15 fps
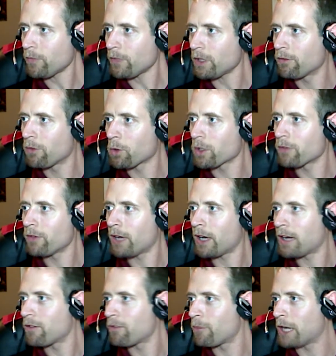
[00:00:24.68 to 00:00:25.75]

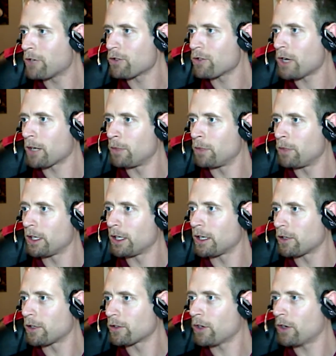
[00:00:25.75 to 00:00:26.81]
45 patriotic
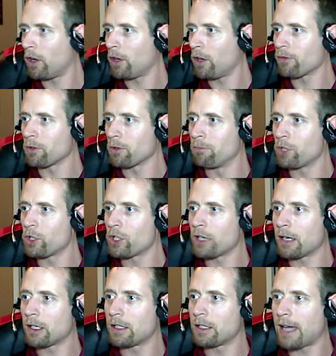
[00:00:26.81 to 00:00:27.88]
millionaires call for
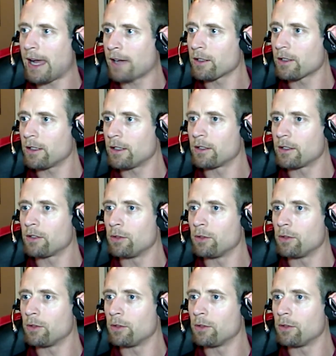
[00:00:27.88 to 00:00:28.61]
Bush-era tax cuts